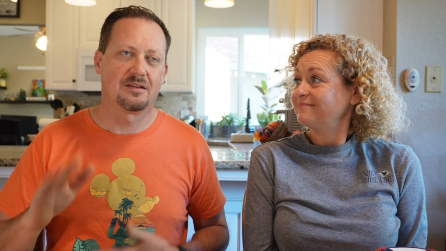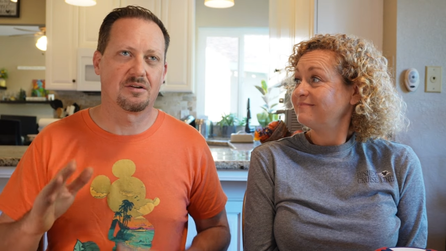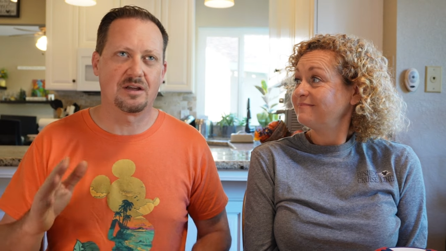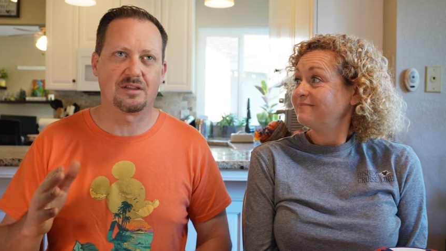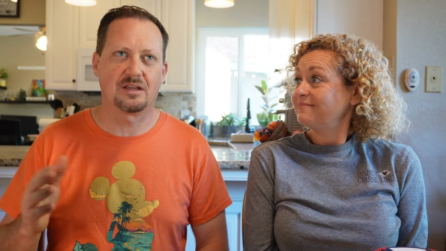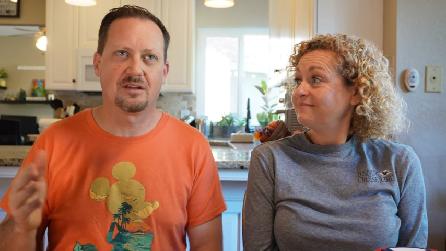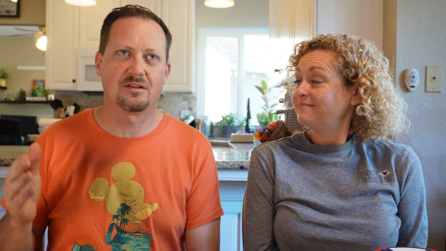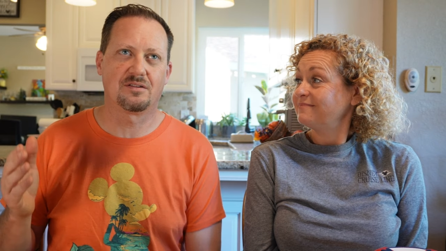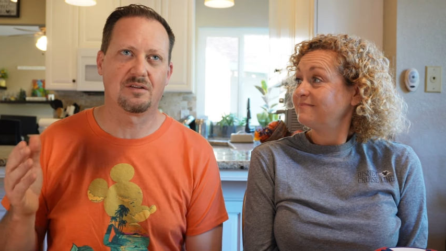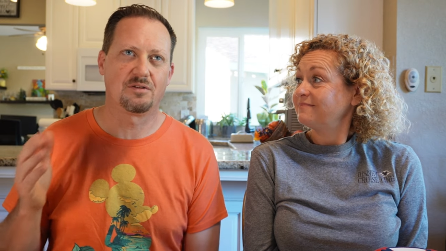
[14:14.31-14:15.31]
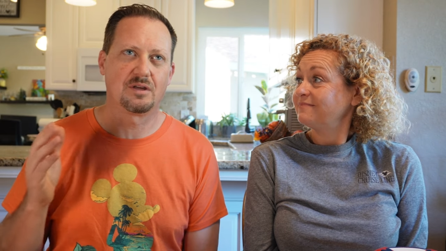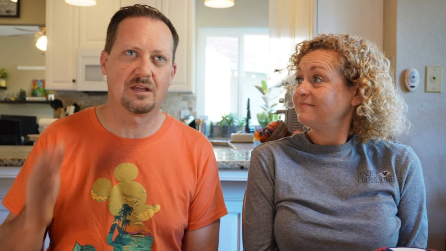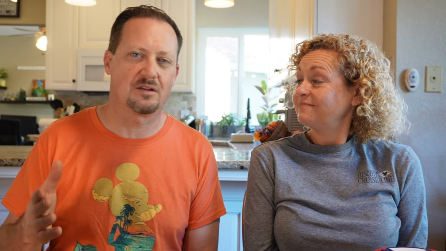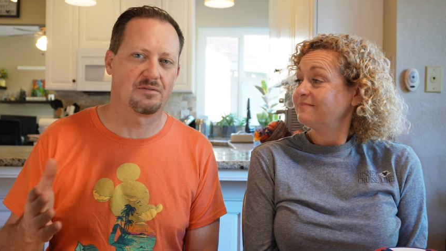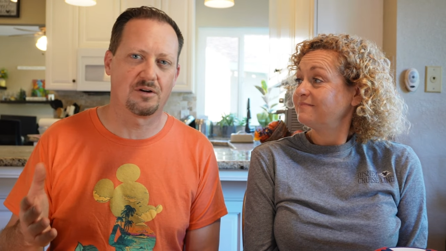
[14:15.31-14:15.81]
Speaker 1: The great thing is, if you
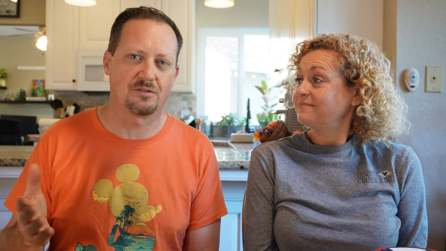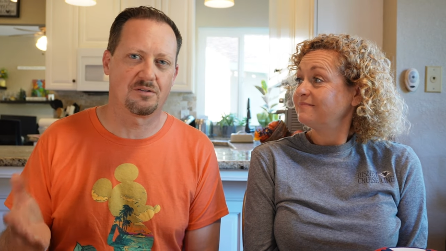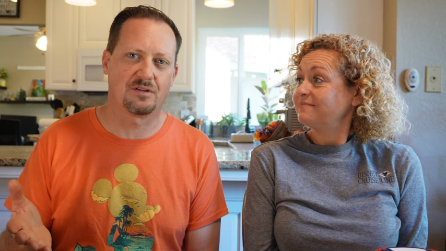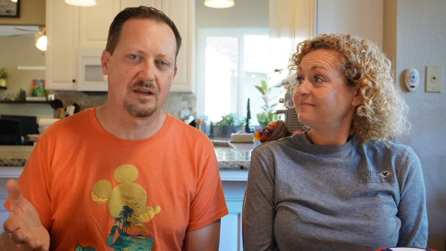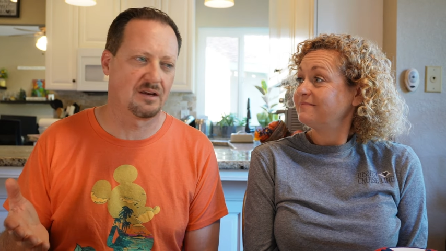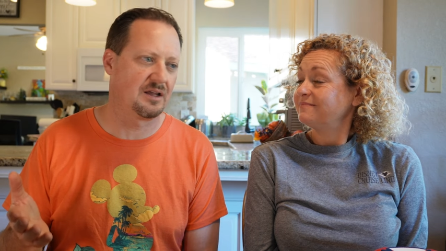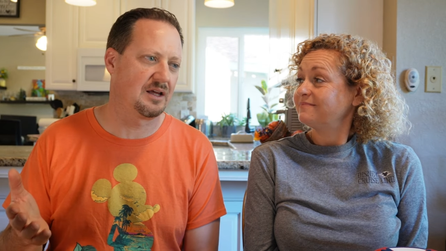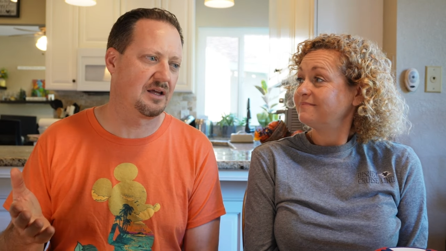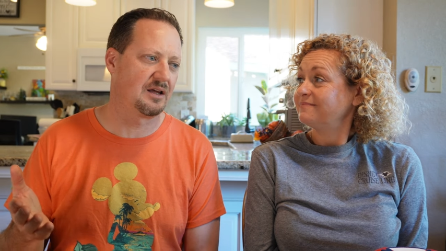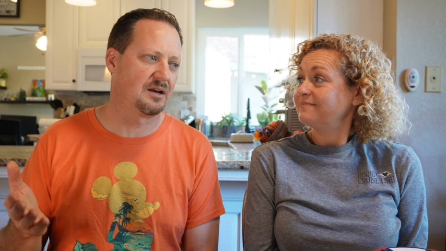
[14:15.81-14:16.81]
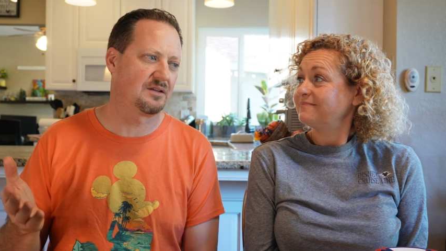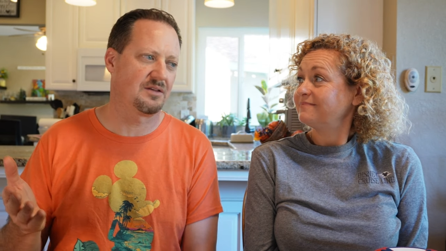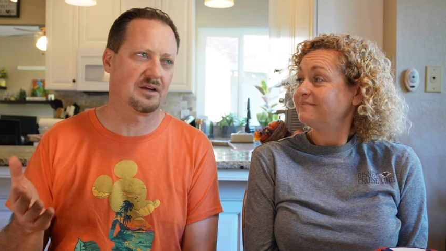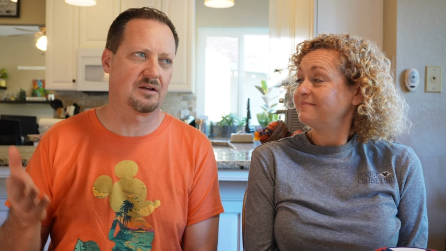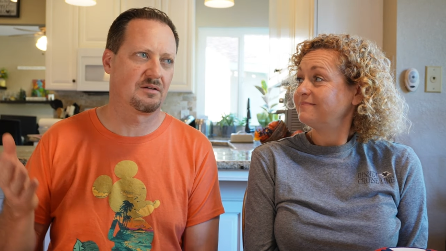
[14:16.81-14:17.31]
get the first or second day and
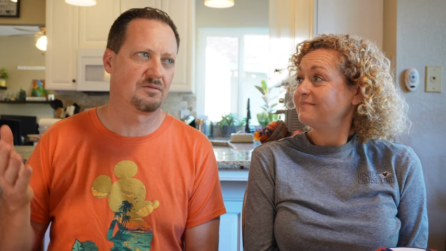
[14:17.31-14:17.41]
it's like a